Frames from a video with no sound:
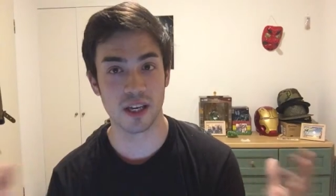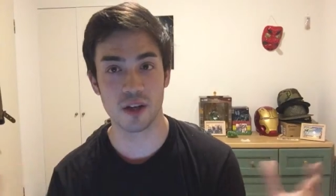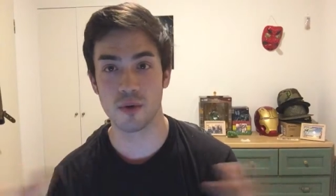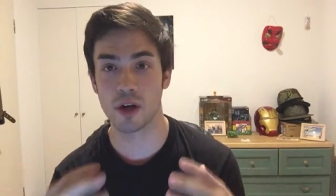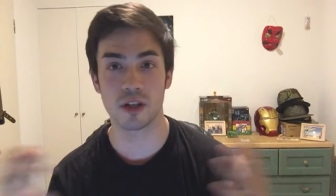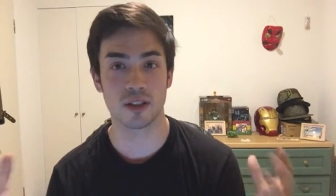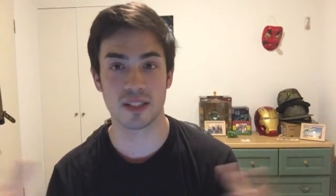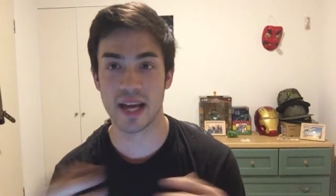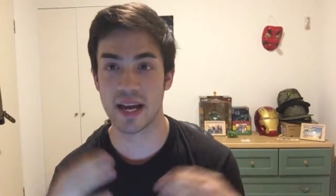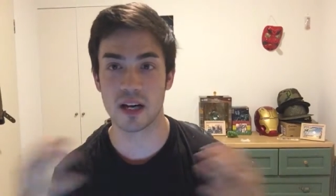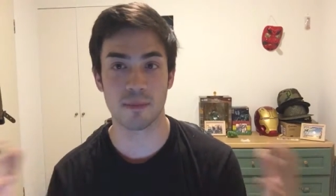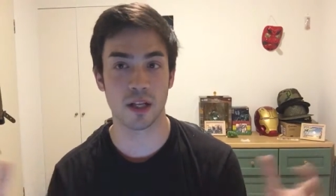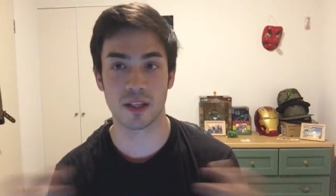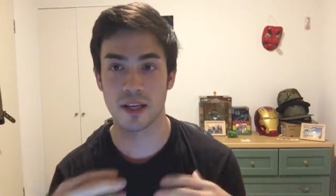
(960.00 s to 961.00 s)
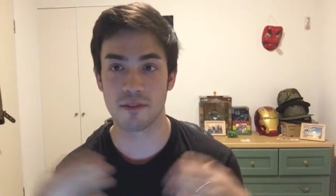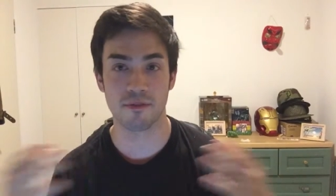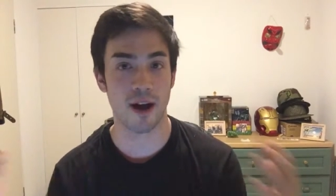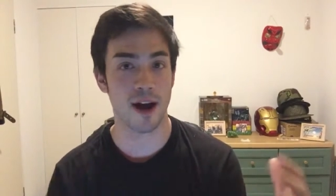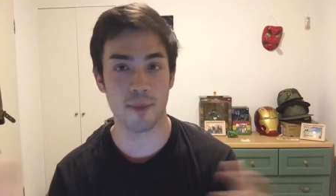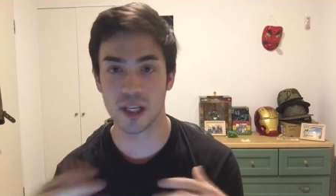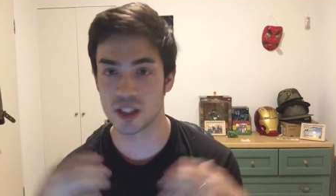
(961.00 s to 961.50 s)
can you understand about the
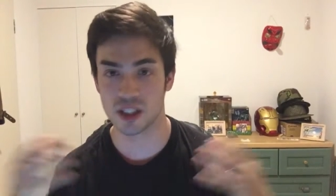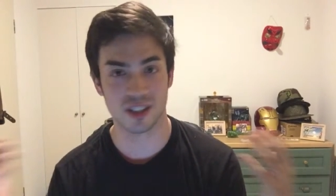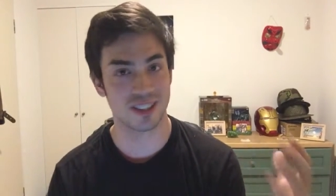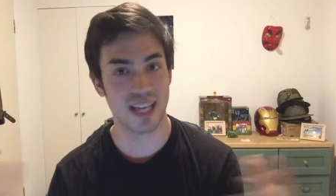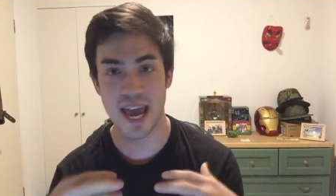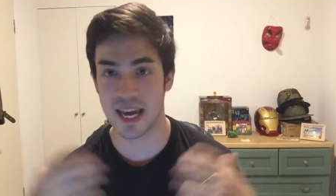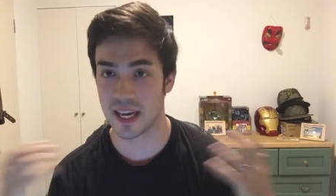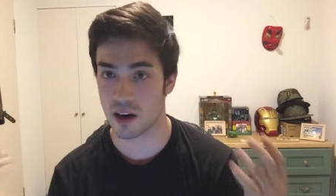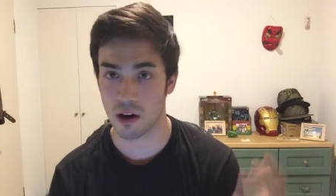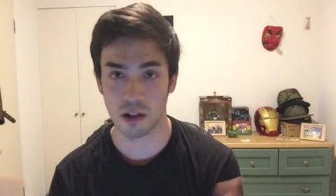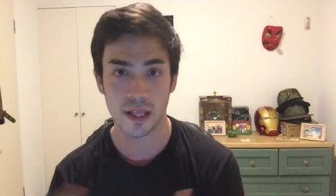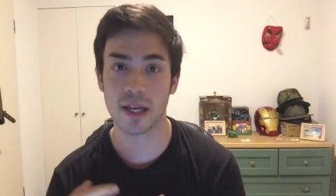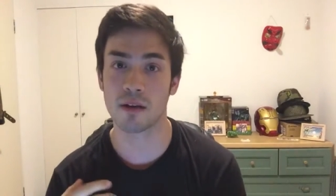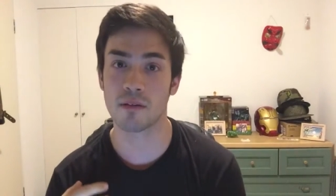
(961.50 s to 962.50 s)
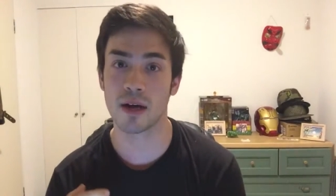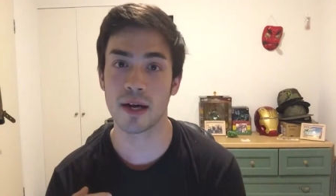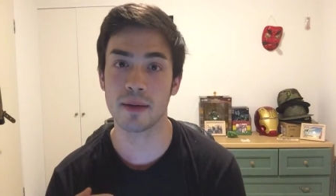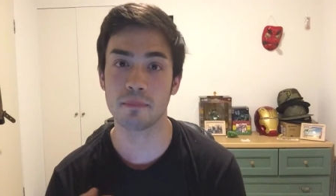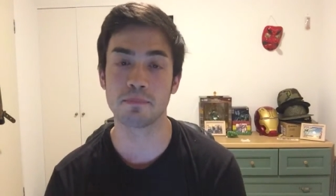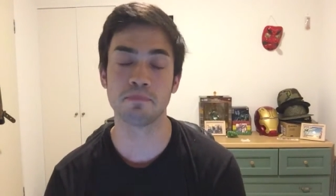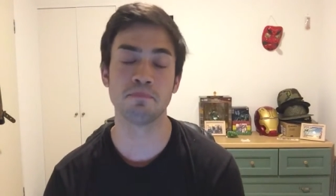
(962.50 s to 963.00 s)
environment? Just take it all in, right?